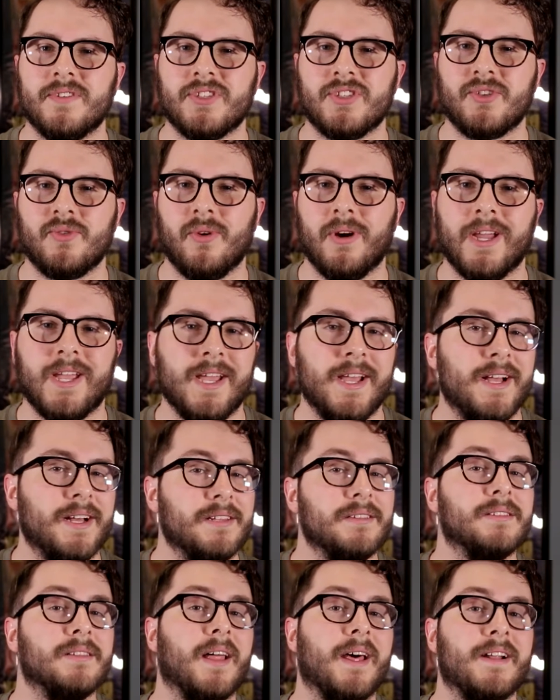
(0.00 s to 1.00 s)
the story?
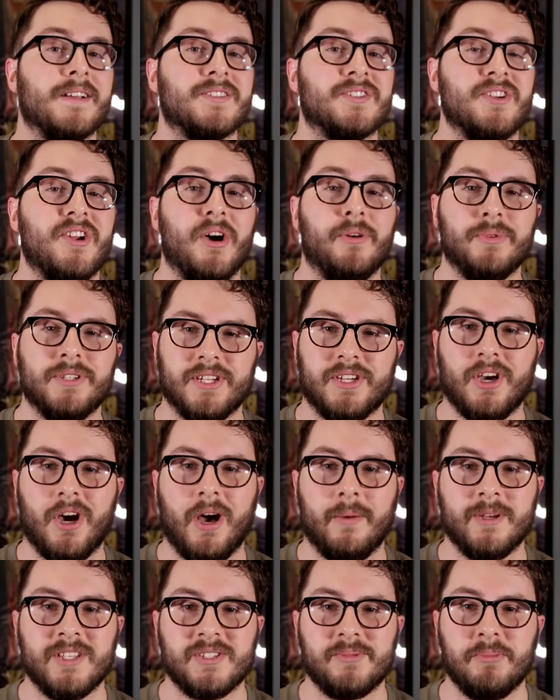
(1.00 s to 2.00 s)
Let us know in the
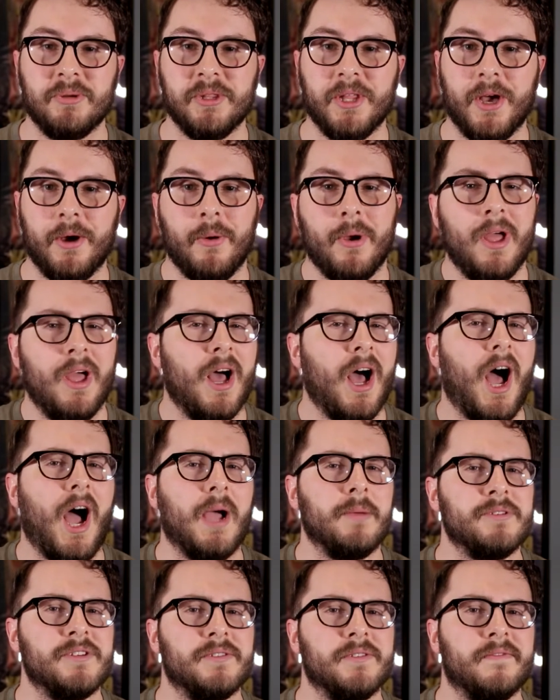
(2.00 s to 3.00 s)
comments below.
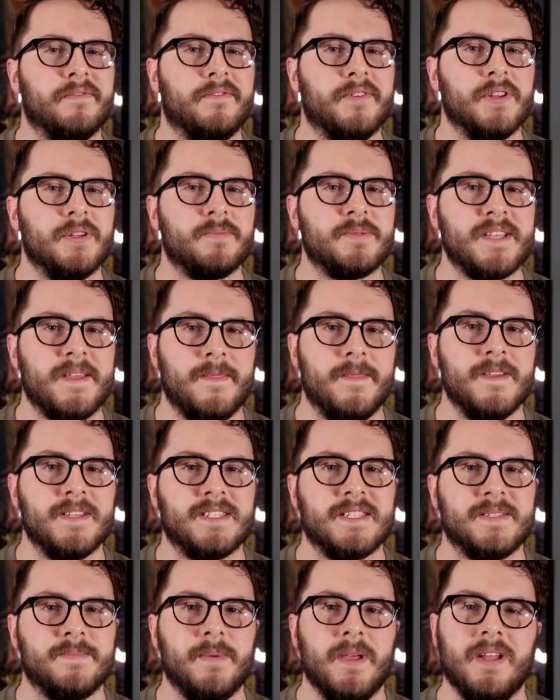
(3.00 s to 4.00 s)
I'm Dylan Phillips and
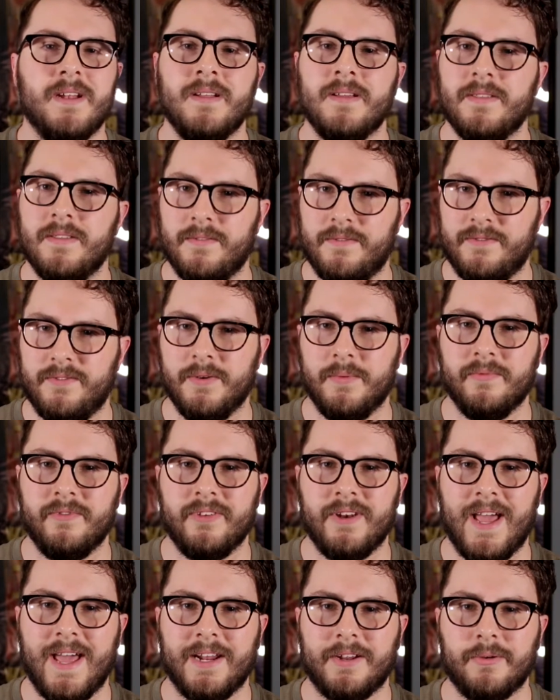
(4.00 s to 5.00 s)
this has been the Film
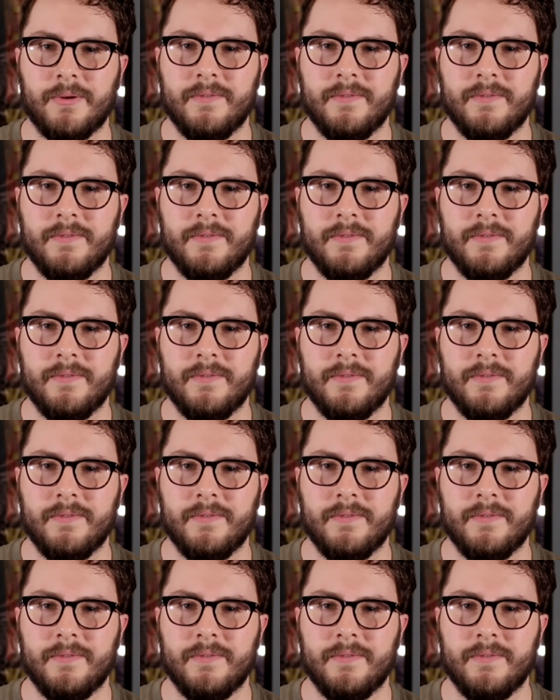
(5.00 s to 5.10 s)
Fanatic